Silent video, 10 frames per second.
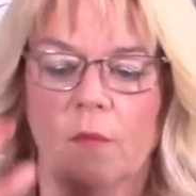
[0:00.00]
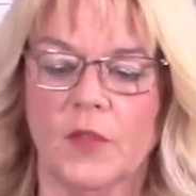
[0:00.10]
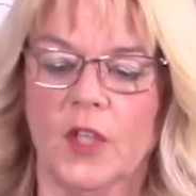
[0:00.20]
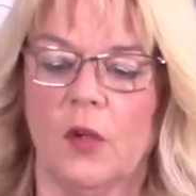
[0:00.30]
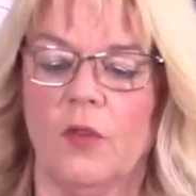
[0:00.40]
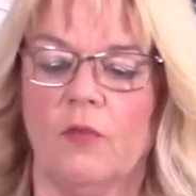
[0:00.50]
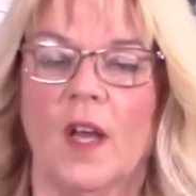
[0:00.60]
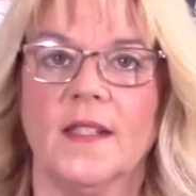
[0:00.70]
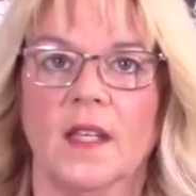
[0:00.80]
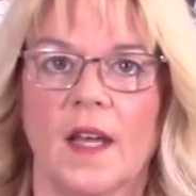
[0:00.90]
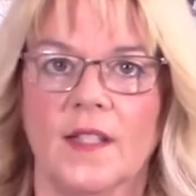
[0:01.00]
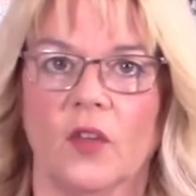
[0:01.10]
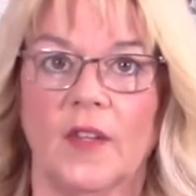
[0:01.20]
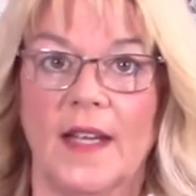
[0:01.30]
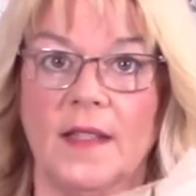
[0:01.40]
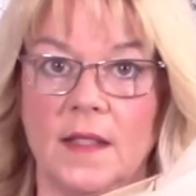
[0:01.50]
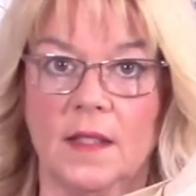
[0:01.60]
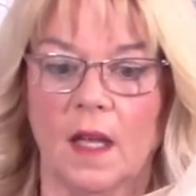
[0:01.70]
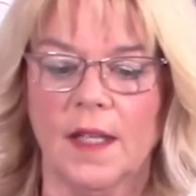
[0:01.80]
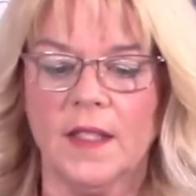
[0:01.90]
so the right side is on the
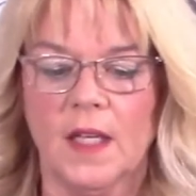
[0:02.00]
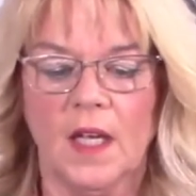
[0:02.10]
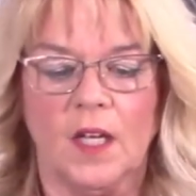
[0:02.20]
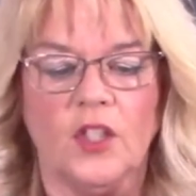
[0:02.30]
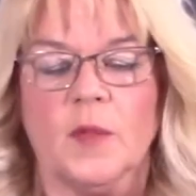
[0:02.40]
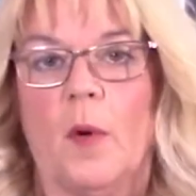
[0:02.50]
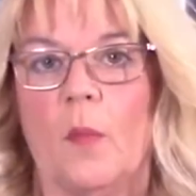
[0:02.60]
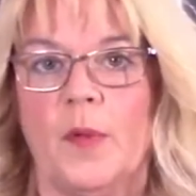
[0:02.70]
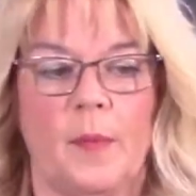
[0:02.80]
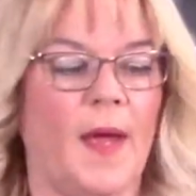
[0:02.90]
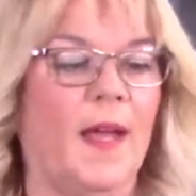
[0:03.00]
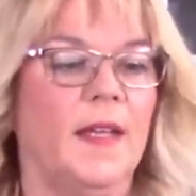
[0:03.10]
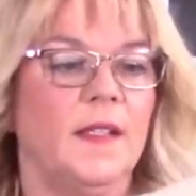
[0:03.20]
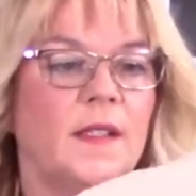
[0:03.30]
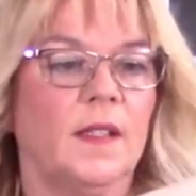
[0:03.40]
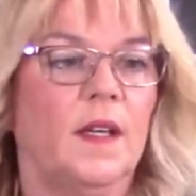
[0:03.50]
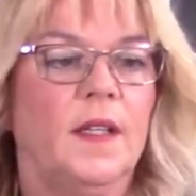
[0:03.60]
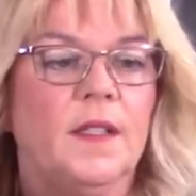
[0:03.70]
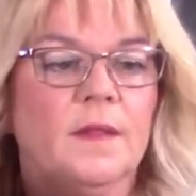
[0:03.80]
inside, and just pop your bag inside.